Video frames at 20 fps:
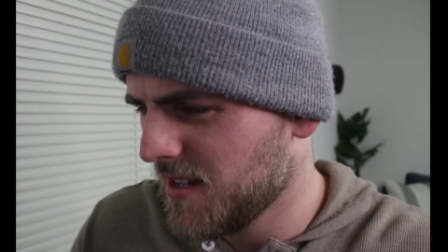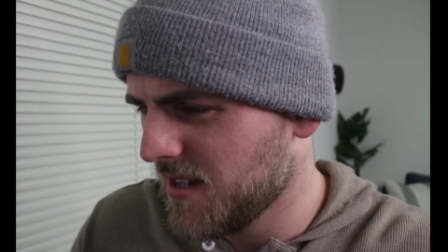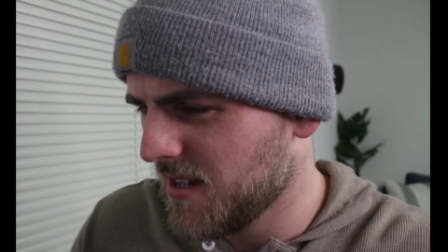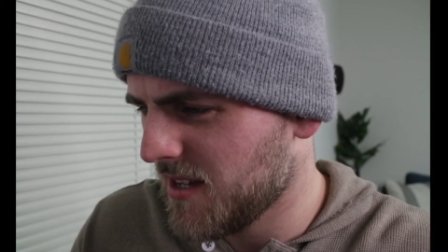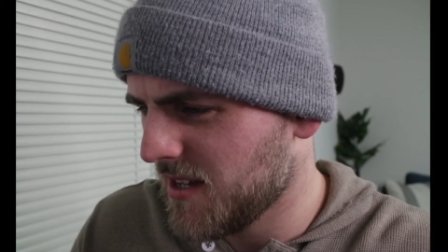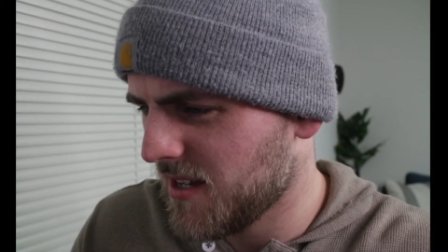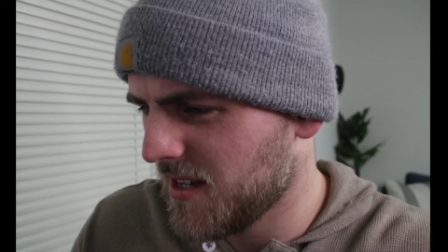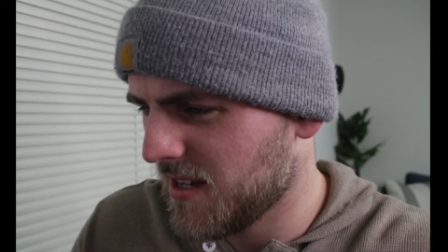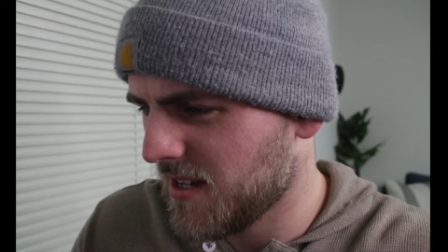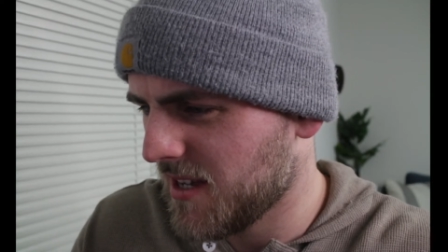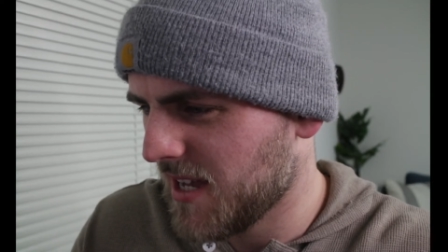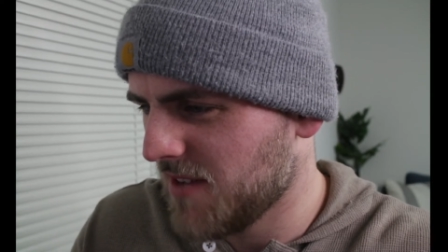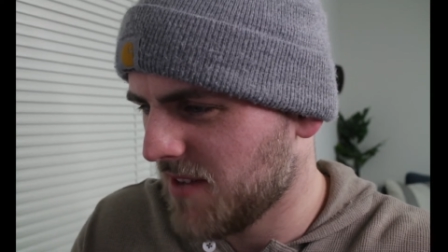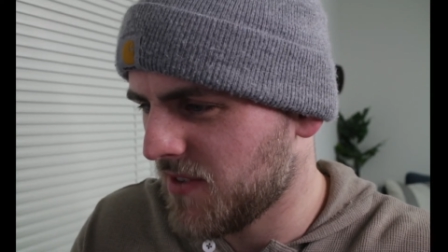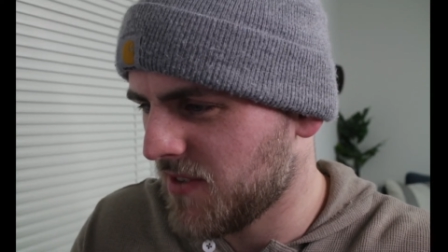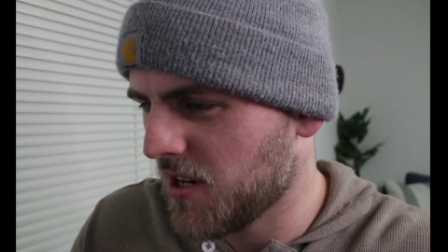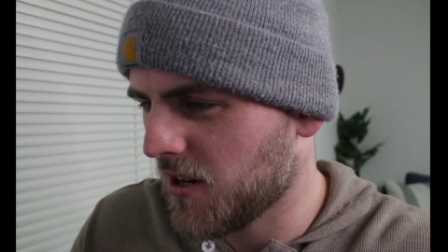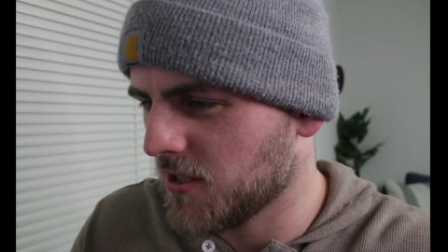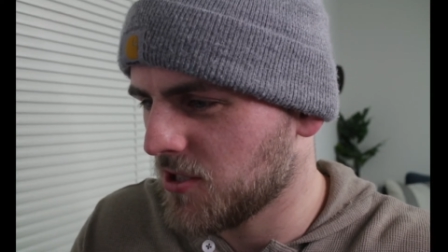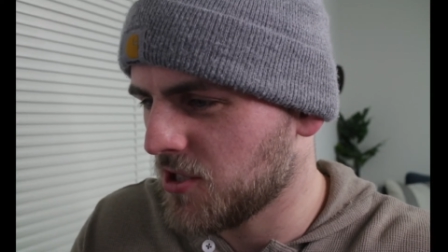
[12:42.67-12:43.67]
I have an
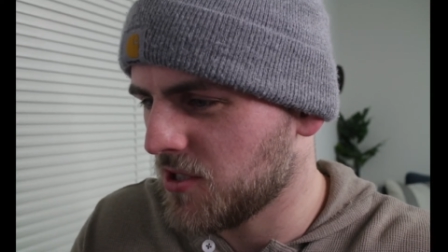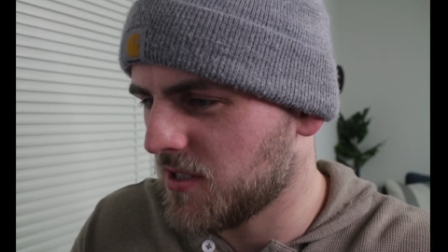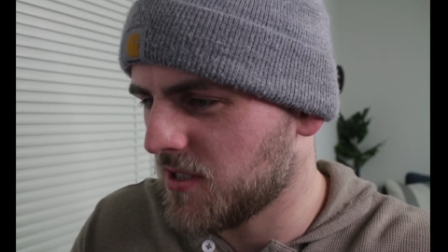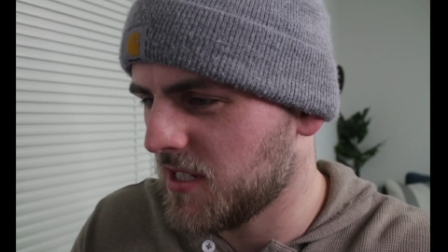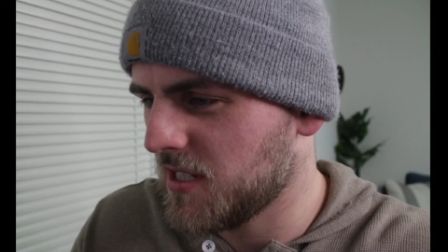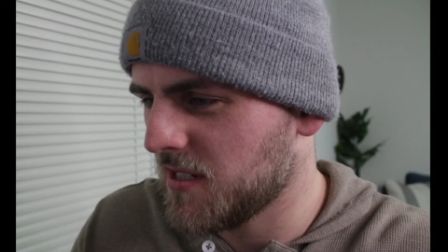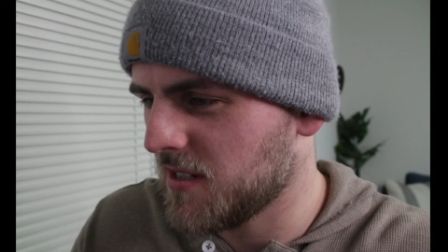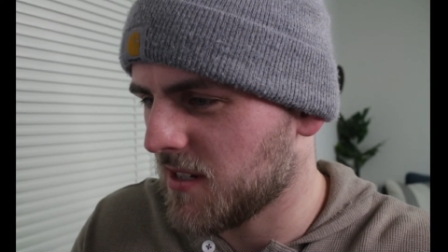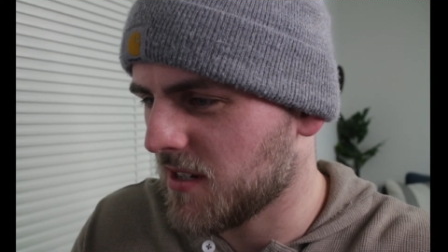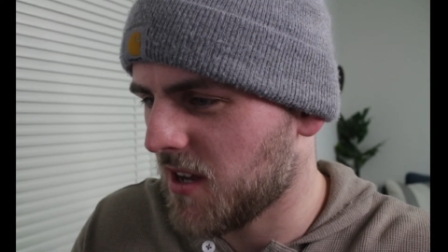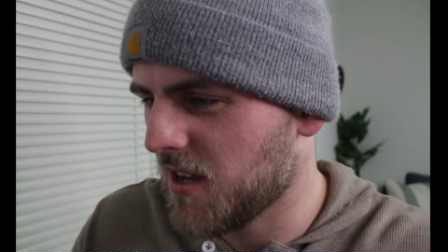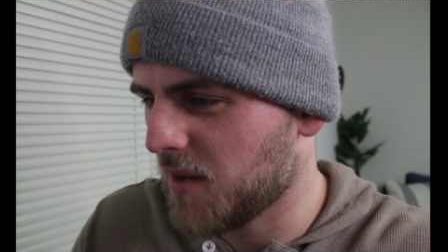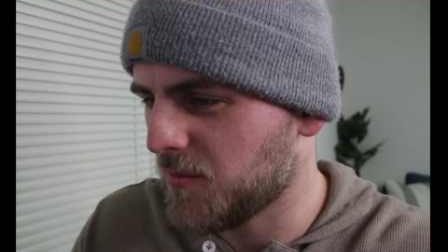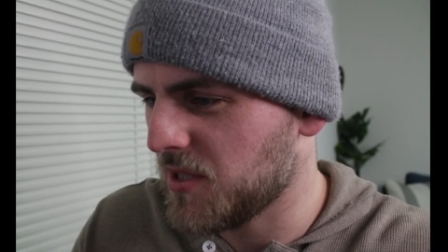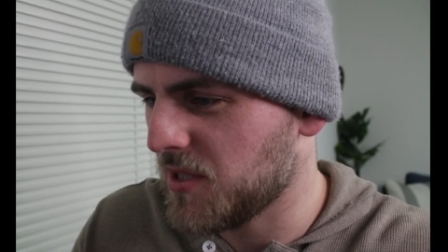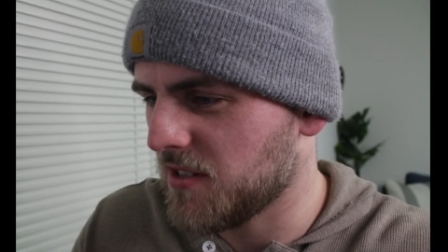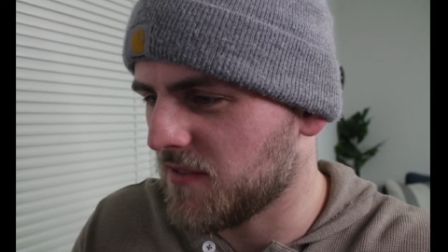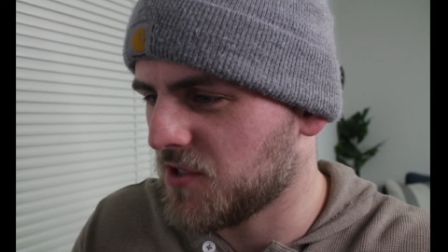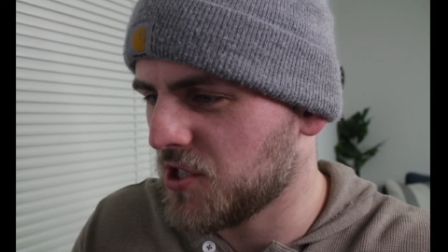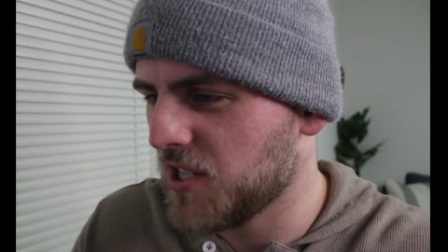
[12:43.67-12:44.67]
Argentina copy
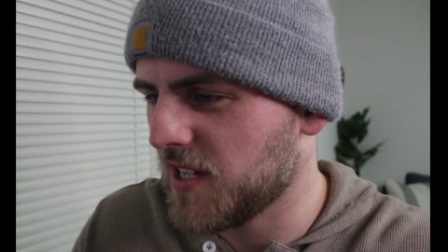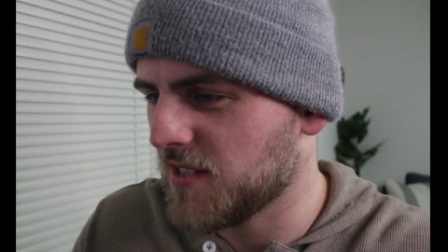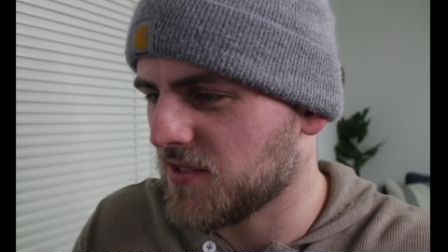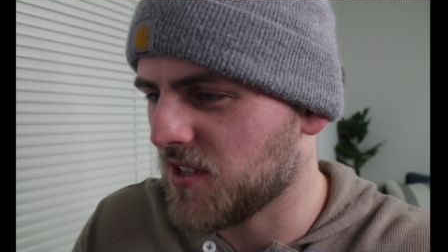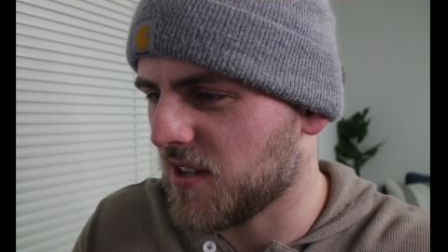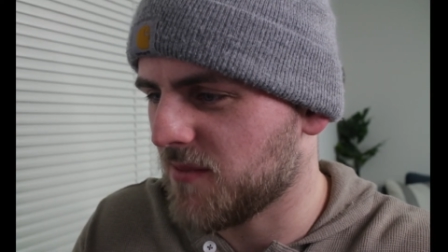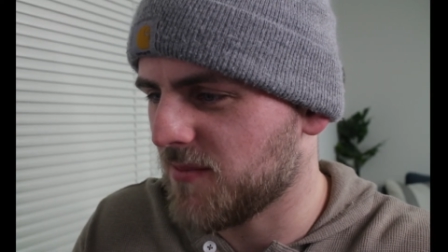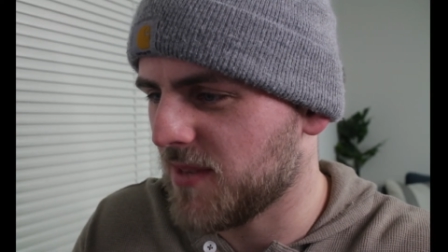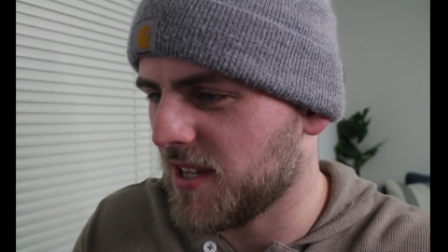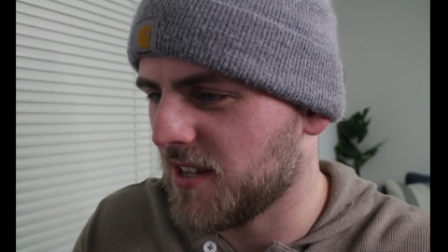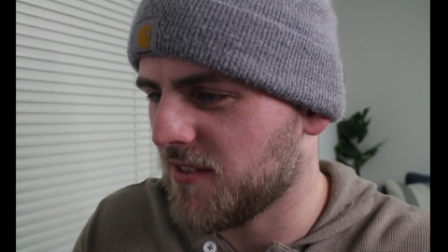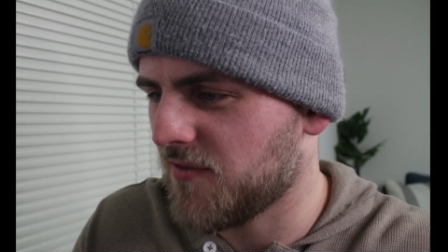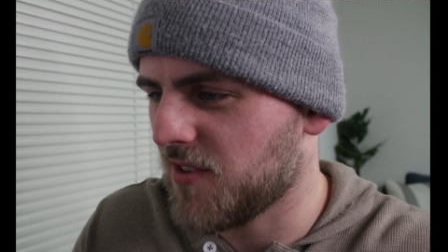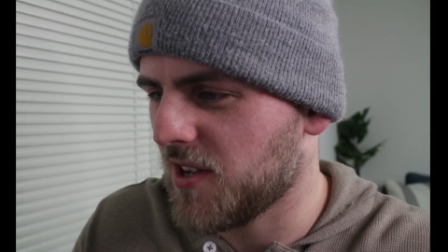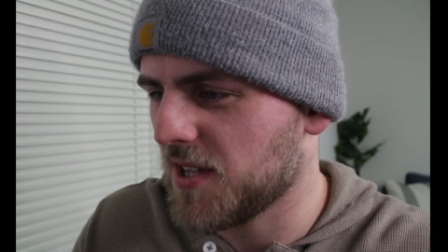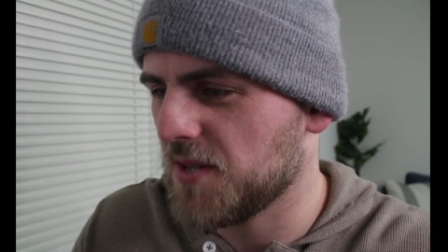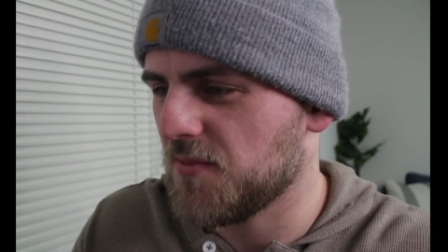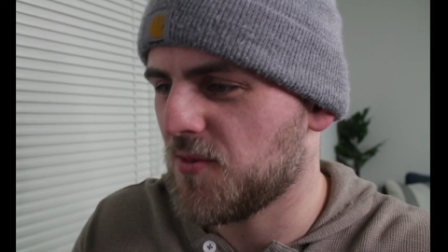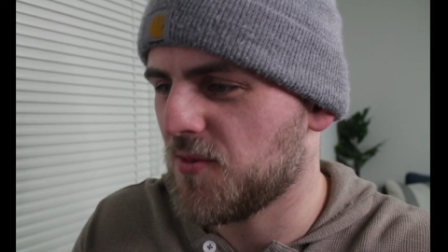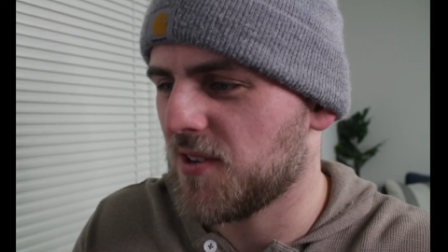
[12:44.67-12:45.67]
of Chainsaw Man
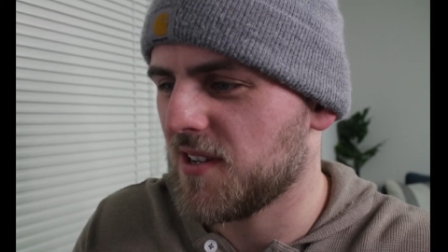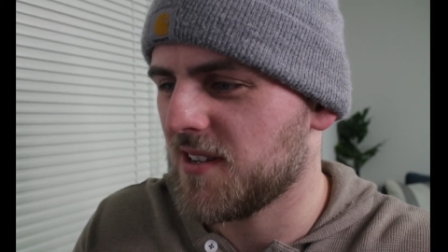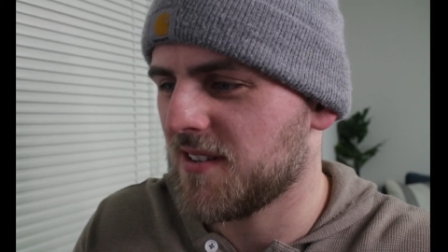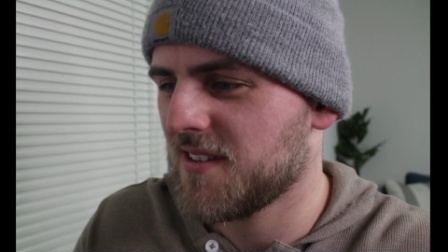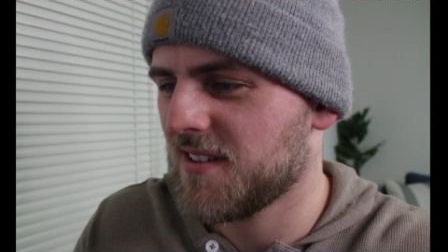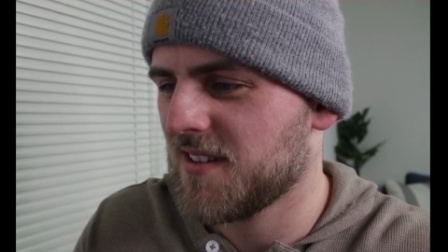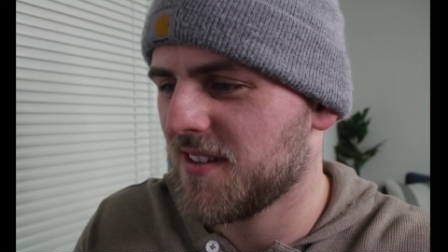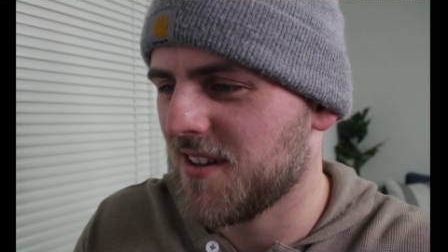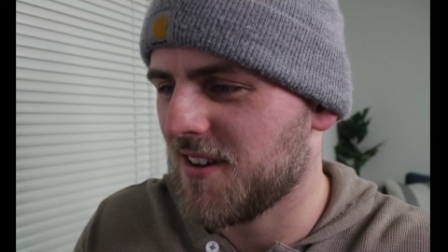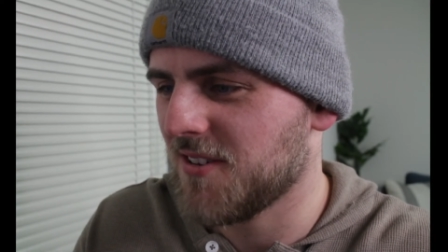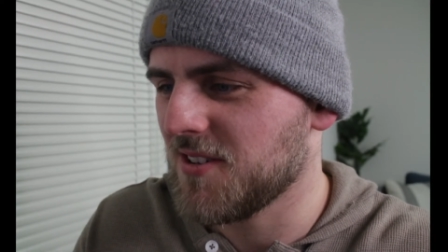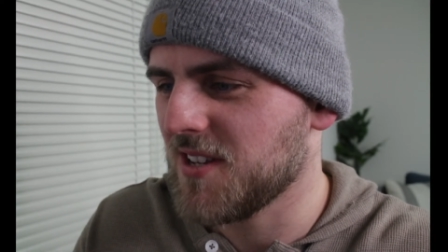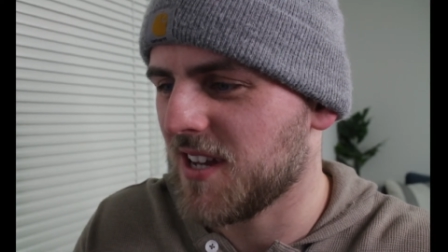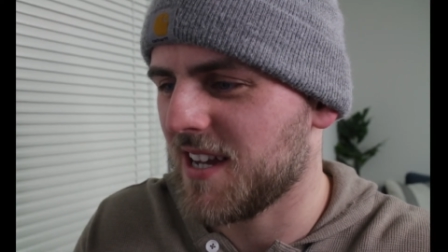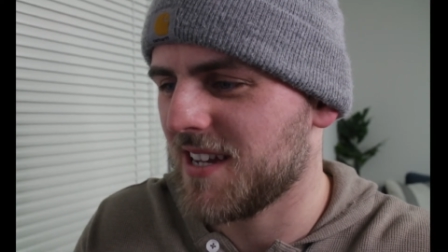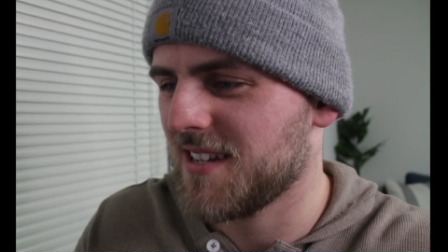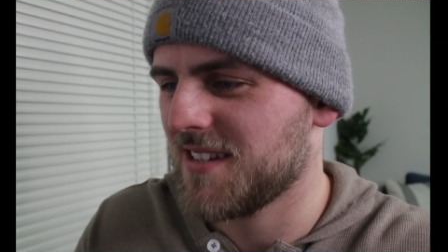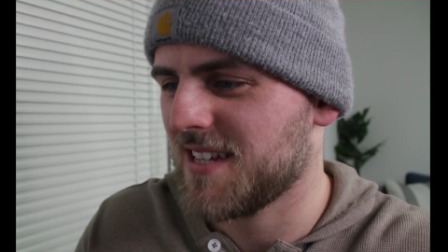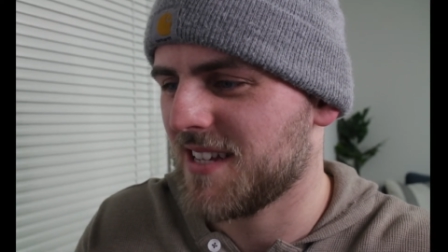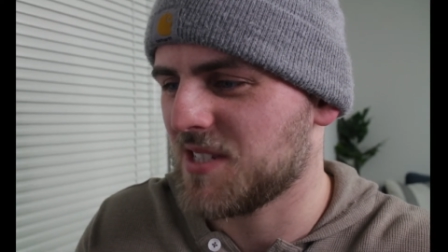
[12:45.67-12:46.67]
Volume 1.
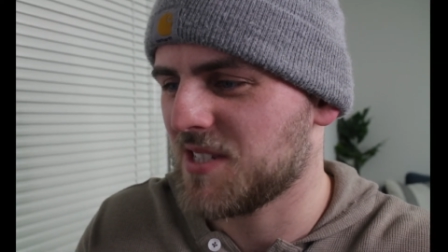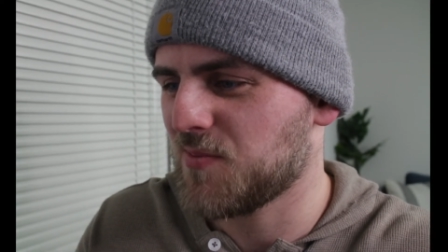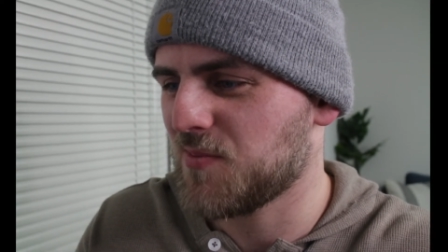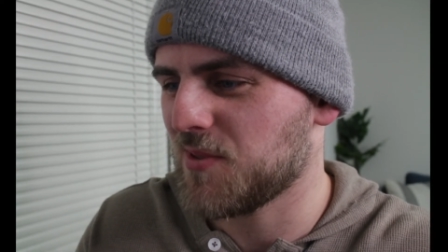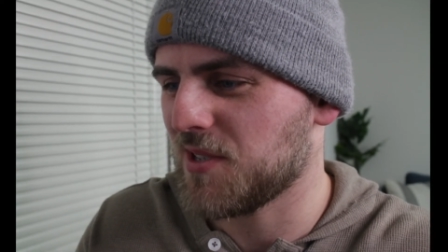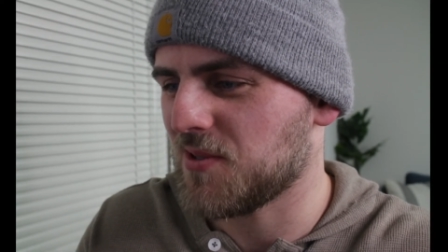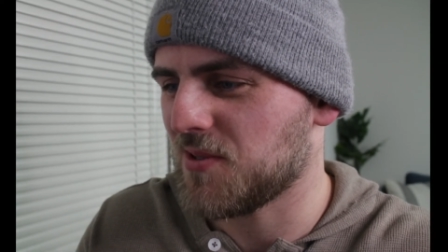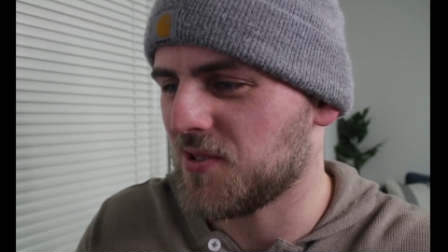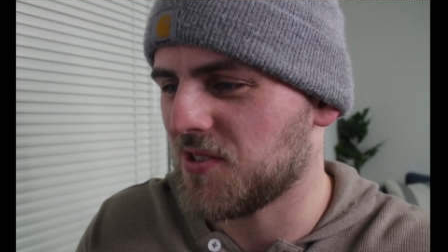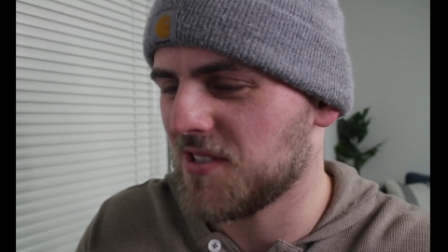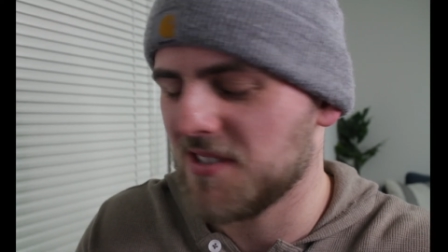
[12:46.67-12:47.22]
Okay, that's pretty cool.